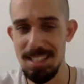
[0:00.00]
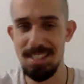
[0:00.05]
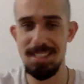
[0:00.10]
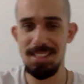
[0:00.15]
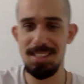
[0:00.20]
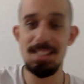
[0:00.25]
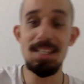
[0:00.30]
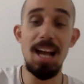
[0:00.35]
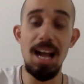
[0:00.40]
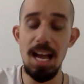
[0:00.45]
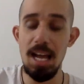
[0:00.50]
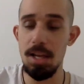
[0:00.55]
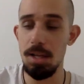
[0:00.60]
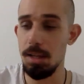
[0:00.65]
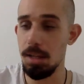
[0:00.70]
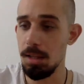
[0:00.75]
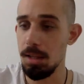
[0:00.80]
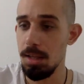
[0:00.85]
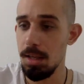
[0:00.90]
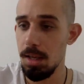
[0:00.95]

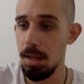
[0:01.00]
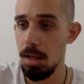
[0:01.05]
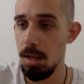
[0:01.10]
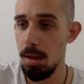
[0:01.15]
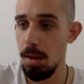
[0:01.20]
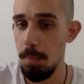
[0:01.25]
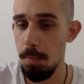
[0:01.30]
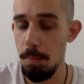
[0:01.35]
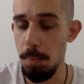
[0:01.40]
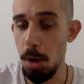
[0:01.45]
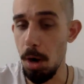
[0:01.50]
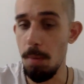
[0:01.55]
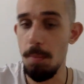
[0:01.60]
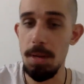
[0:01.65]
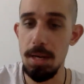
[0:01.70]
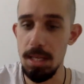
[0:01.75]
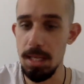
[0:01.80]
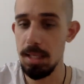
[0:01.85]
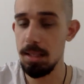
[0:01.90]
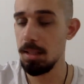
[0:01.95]
style
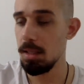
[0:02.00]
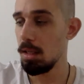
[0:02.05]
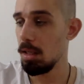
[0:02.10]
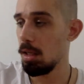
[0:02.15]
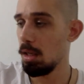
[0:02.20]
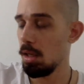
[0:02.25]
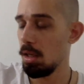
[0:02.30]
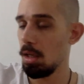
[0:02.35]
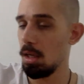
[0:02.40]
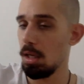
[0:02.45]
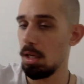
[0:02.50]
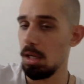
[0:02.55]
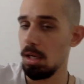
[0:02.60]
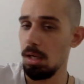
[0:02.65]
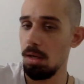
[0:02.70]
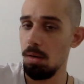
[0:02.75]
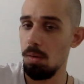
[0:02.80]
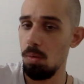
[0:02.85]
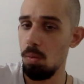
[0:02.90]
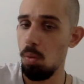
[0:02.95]
permanent
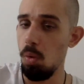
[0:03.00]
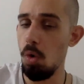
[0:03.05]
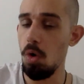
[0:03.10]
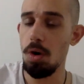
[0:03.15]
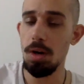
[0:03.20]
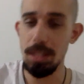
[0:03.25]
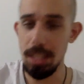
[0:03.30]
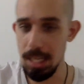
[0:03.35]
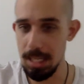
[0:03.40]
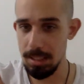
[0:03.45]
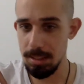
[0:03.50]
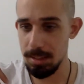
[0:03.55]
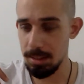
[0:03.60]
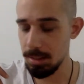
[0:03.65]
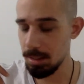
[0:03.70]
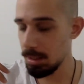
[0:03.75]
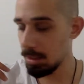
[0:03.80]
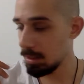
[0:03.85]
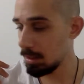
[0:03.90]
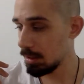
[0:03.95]
war
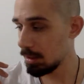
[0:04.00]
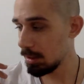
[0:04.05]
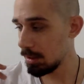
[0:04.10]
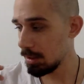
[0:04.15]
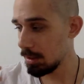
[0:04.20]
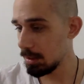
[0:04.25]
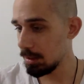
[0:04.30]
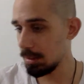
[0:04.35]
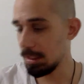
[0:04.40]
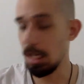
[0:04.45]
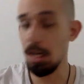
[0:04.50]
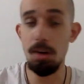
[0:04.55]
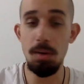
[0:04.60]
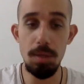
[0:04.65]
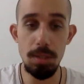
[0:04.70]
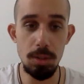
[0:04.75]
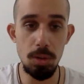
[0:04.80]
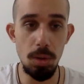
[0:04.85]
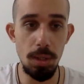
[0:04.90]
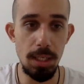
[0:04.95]
against
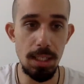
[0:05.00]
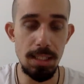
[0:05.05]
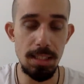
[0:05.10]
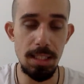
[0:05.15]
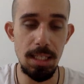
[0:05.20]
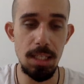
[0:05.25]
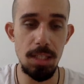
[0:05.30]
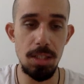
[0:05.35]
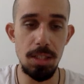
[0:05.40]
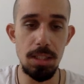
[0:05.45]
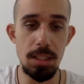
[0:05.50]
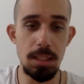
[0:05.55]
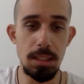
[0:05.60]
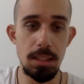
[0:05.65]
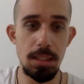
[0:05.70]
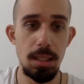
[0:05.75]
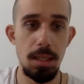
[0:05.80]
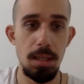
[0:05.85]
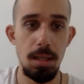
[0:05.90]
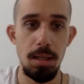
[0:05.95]
terrorist
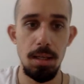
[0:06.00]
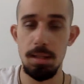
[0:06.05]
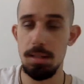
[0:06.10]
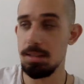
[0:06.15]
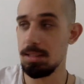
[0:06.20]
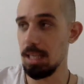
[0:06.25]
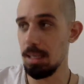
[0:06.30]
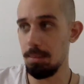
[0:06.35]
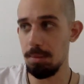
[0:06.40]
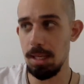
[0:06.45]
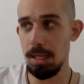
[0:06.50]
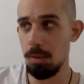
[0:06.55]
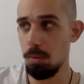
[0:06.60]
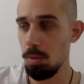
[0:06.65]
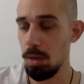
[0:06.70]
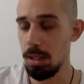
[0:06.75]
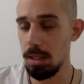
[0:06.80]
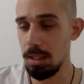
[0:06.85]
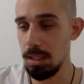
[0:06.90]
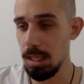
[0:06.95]
organizations. Same like
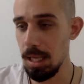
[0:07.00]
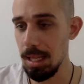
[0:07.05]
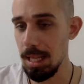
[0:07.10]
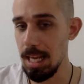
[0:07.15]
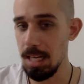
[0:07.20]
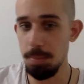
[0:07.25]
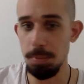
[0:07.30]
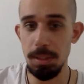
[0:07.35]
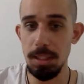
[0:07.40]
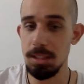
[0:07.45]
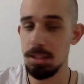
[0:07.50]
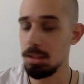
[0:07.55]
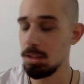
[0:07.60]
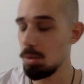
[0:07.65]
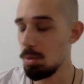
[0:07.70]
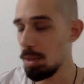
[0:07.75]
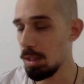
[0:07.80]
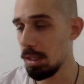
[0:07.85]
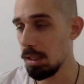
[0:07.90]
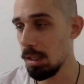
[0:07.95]
what the Atlanta police is
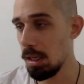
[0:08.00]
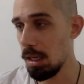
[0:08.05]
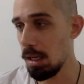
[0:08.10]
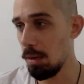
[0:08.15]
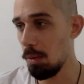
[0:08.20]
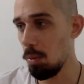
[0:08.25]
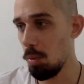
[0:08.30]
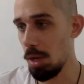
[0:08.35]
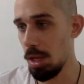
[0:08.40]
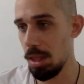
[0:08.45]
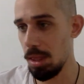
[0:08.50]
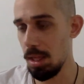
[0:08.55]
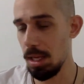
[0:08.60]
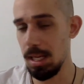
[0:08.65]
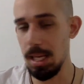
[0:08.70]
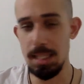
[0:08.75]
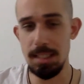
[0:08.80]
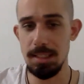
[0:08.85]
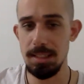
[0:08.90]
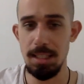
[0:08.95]
doing with
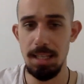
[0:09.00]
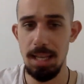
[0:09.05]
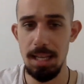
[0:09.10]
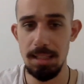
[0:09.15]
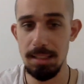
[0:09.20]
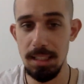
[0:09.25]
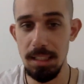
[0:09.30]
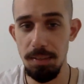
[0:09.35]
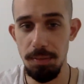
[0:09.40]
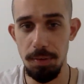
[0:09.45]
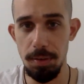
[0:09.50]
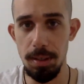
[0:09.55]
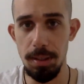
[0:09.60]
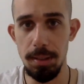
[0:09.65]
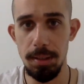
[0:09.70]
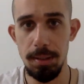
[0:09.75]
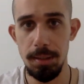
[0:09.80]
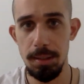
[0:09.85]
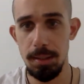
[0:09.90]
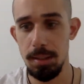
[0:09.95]
against Antifa,
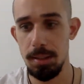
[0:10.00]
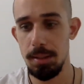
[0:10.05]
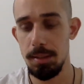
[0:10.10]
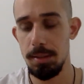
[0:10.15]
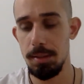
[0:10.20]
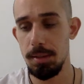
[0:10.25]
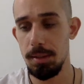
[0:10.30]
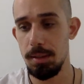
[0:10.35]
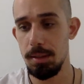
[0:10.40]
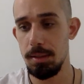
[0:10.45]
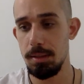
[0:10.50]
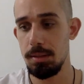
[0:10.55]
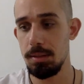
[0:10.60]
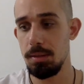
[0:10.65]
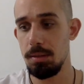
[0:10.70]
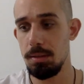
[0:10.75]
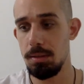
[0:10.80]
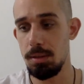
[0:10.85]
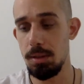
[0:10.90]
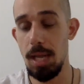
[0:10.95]

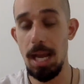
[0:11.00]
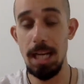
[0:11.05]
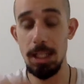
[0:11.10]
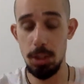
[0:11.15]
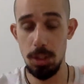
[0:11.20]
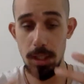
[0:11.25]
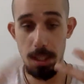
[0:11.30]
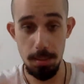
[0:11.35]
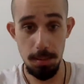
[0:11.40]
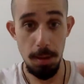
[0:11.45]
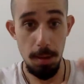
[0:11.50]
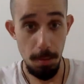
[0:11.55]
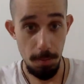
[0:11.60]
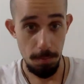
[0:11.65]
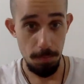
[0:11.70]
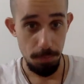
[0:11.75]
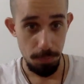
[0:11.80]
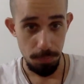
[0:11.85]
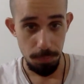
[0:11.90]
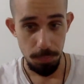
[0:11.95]
to actually
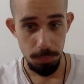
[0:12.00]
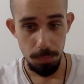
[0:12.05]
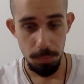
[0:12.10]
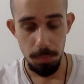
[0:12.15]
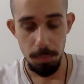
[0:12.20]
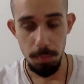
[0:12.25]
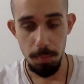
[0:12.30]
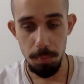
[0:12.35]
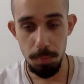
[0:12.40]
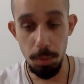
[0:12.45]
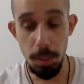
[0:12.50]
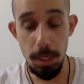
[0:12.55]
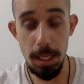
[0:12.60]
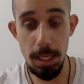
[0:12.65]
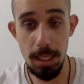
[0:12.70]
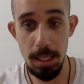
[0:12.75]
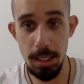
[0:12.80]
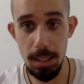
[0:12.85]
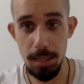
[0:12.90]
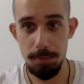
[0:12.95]

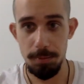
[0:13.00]
bring